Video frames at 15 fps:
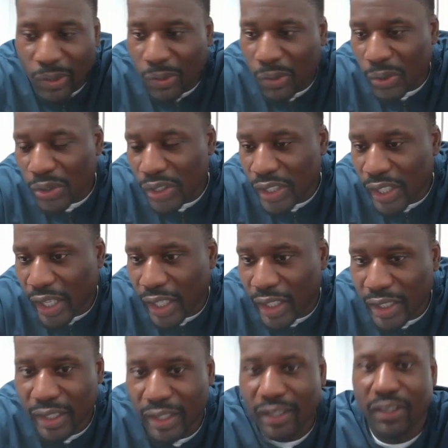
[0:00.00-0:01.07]
or you can't
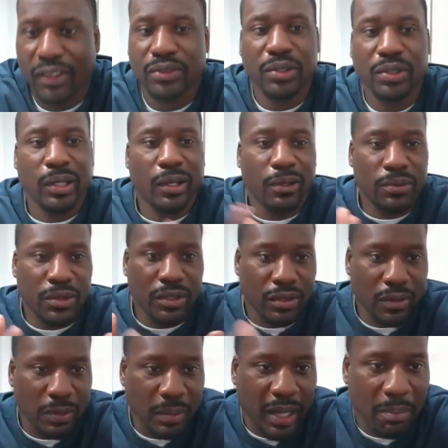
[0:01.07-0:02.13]
get on, you know,
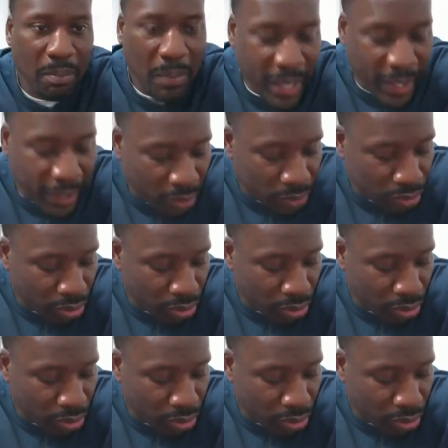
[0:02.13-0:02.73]
just by mail.